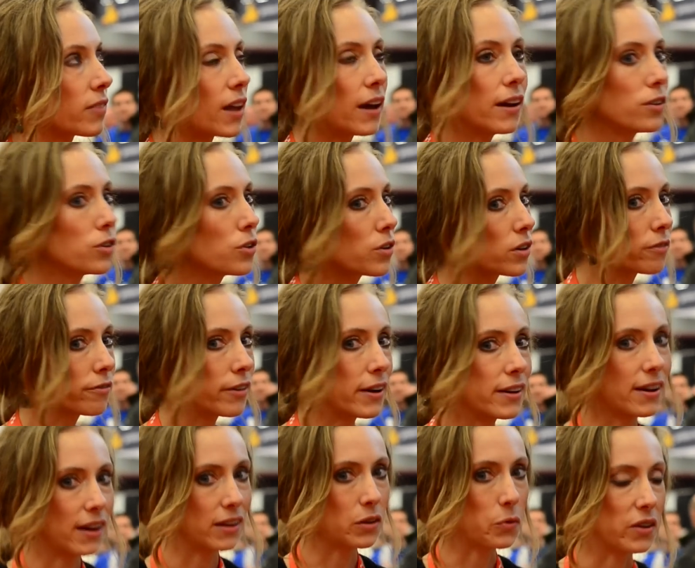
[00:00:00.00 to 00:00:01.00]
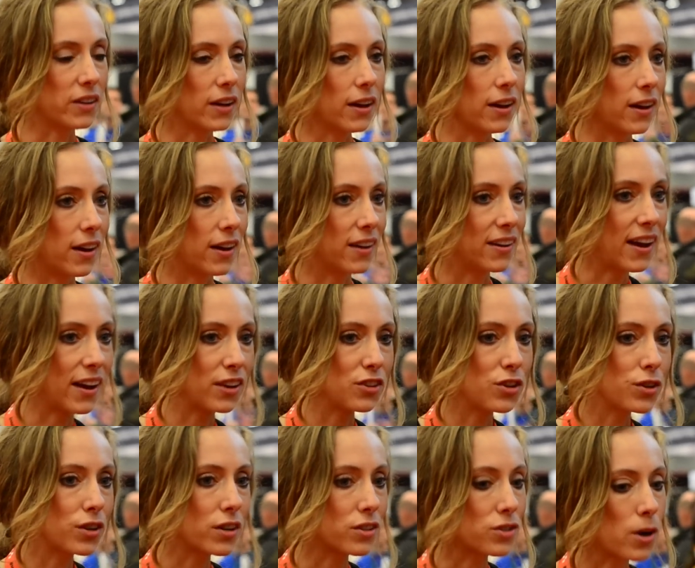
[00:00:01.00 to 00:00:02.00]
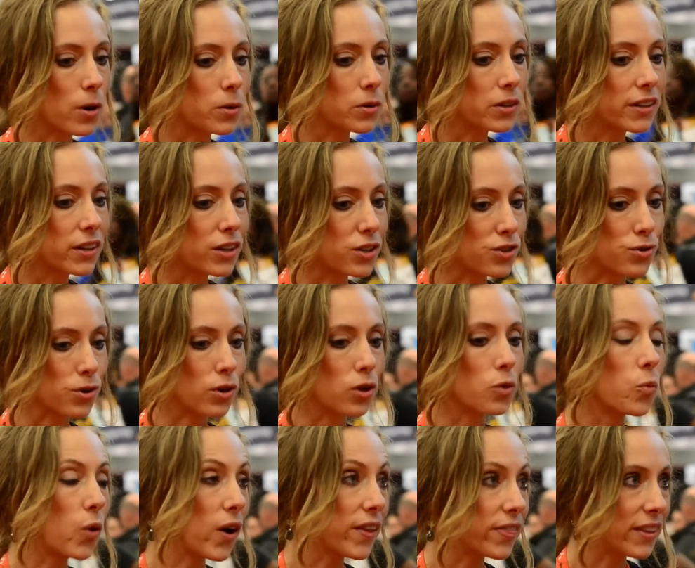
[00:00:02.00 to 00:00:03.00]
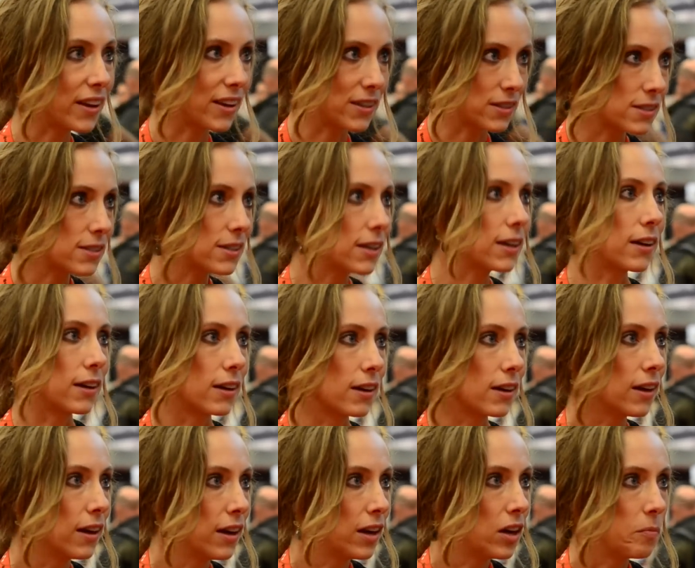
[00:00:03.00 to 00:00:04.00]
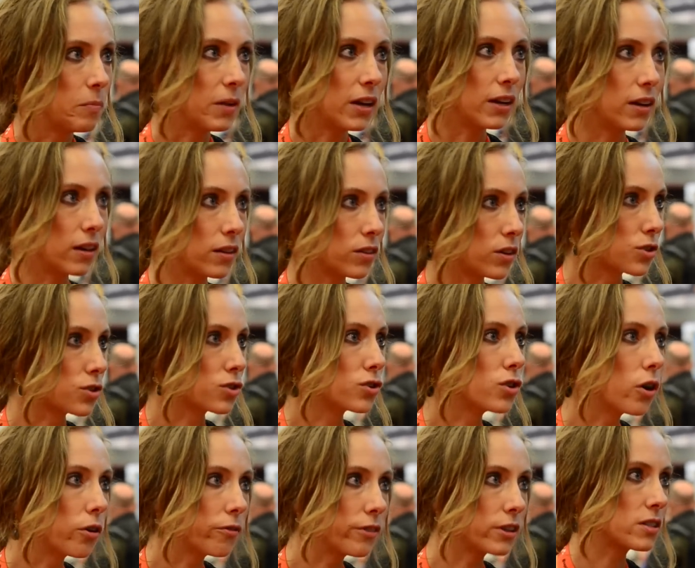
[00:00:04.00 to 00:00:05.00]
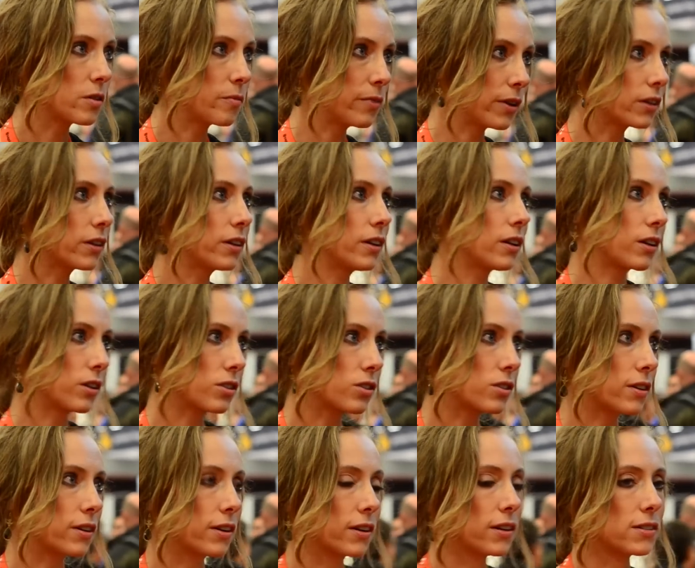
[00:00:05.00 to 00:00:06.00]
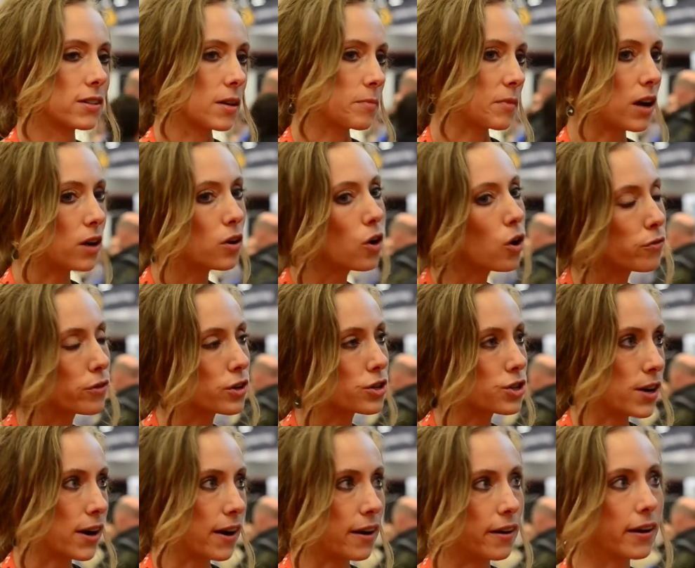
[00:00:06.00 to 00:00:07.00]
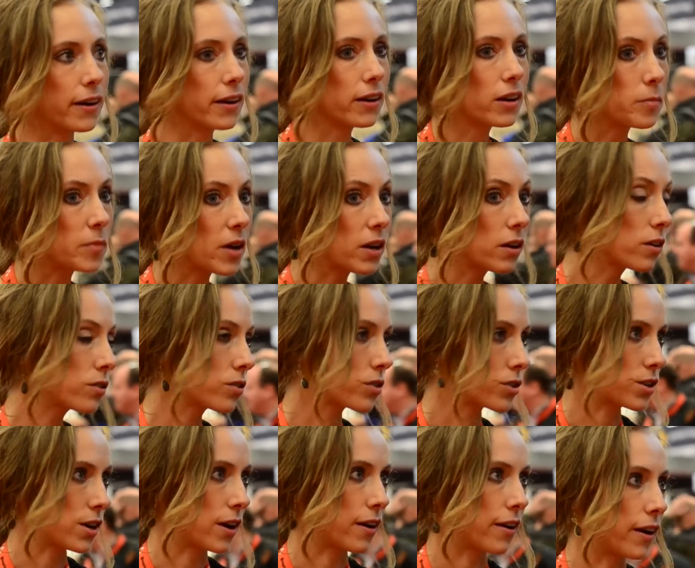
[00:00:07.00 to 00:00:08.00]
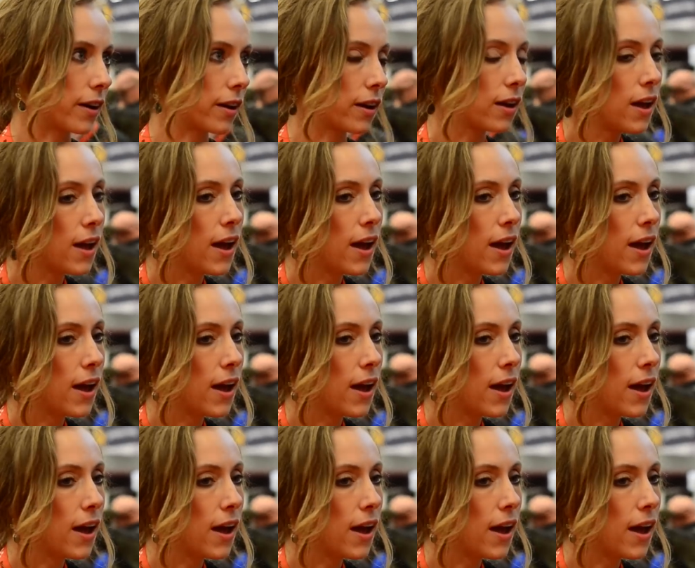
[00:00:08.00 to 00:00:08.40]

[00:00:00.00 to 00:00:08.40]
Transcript: And you can invite anyone in, and you can totally control what they see, meaning there's no visibility concerns, I'm not oversharing, and I'm not undersharing.